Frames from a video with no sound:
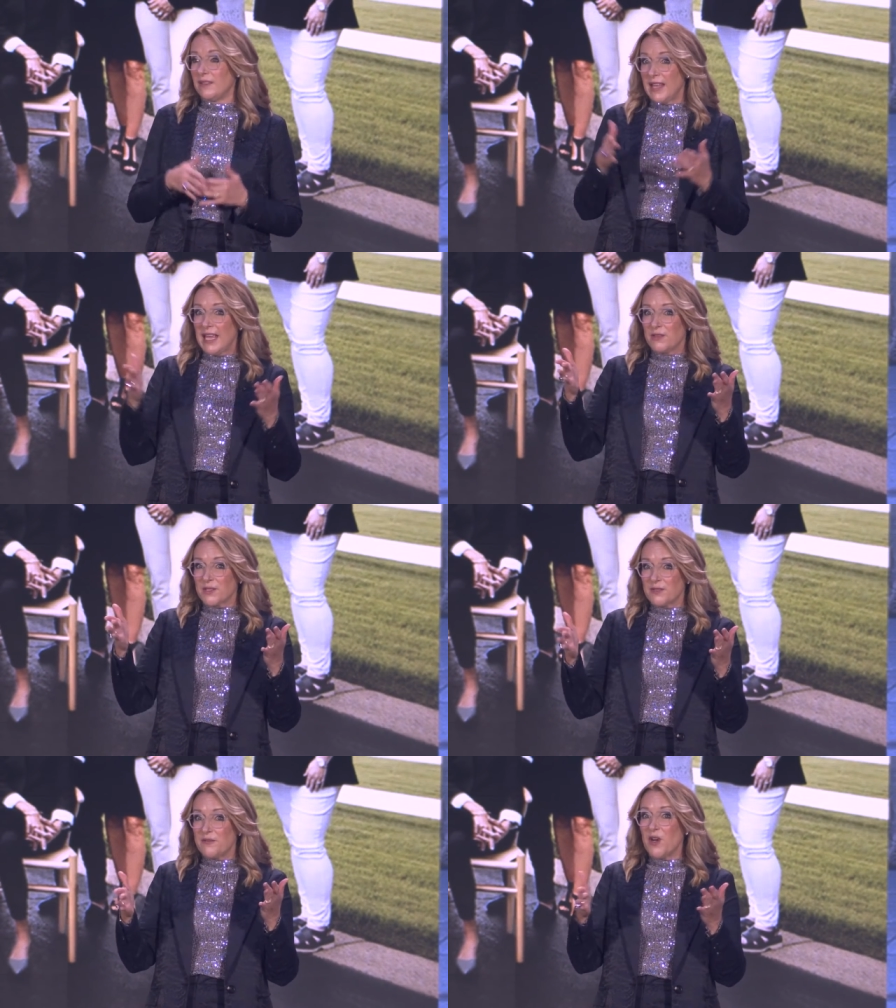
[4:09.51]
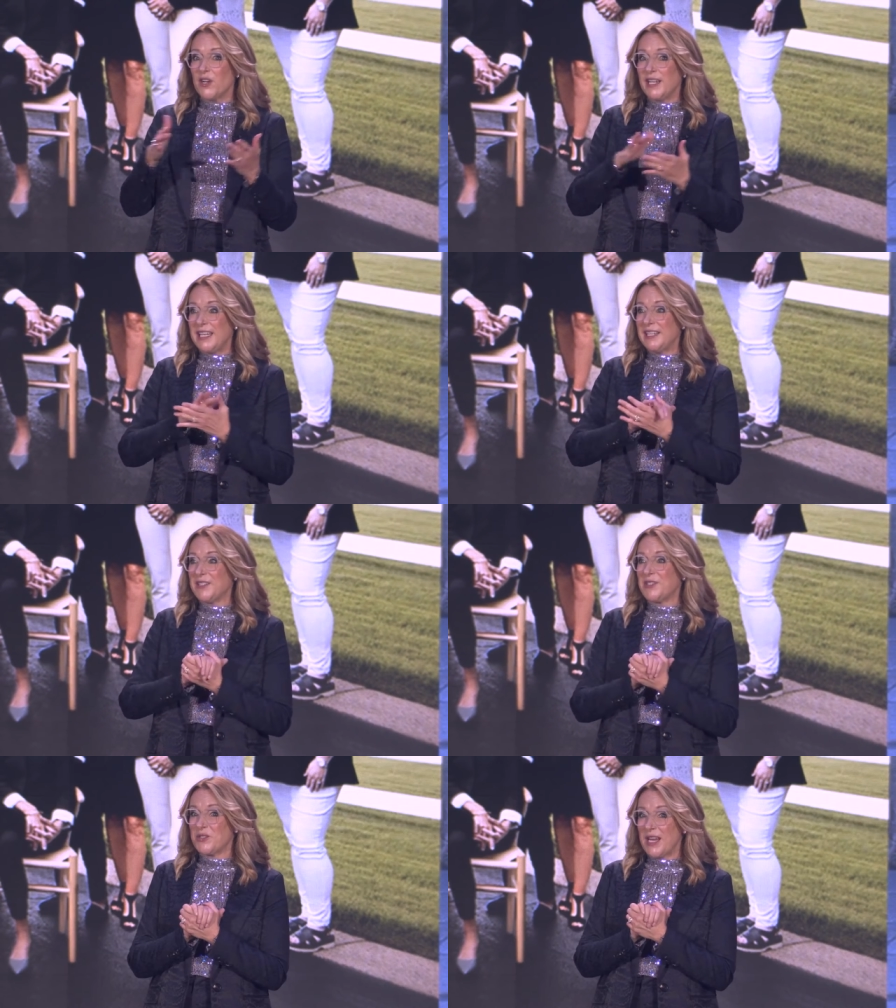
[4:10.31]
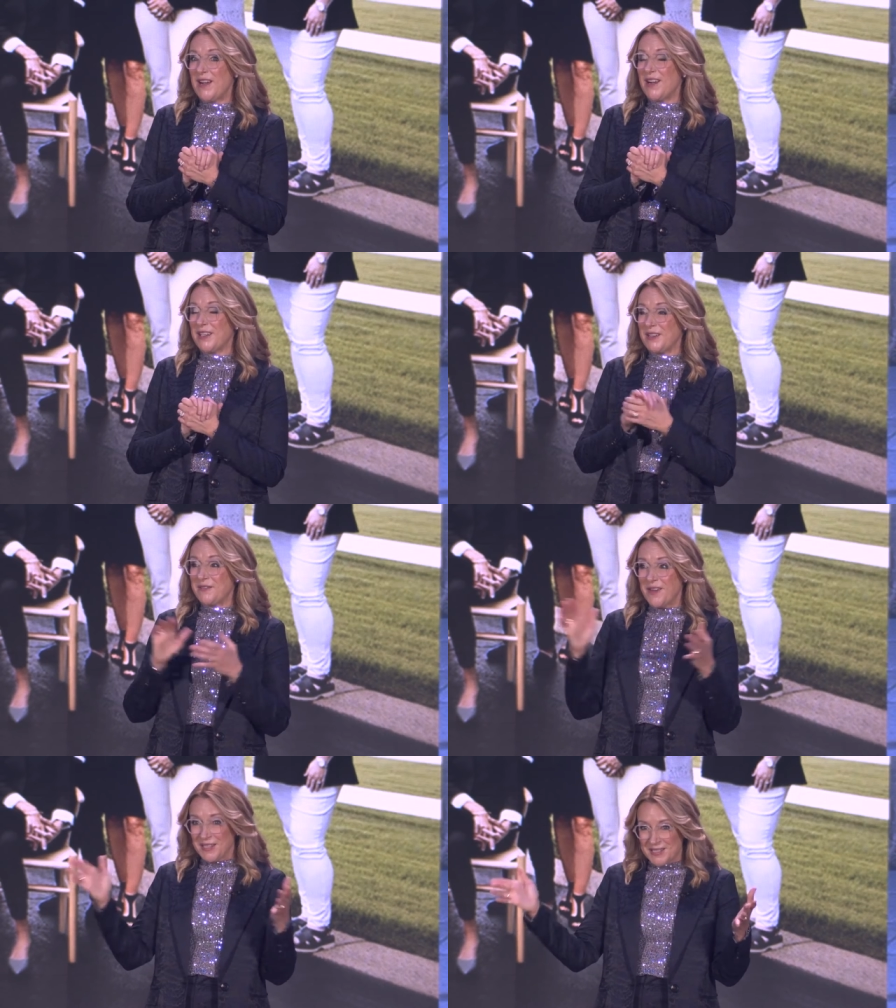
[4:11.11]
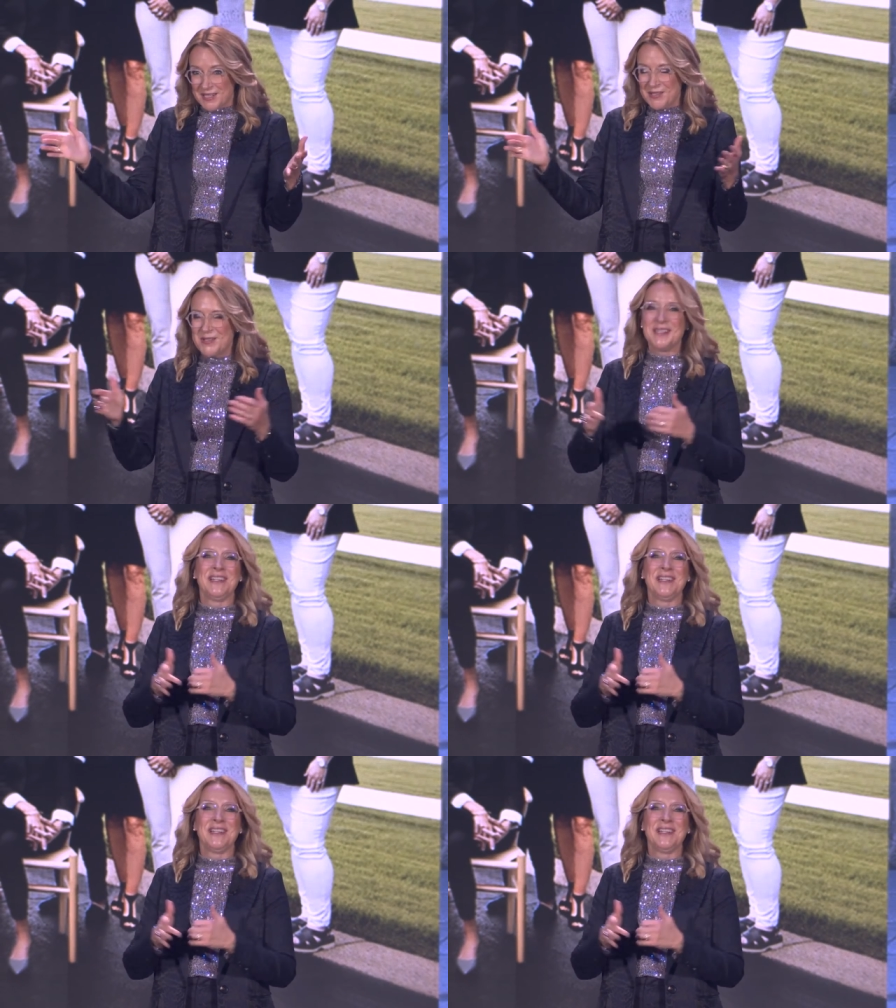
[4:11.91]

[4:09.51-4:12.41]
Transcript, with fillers: Angle Safari, Trejan, and Alfonso.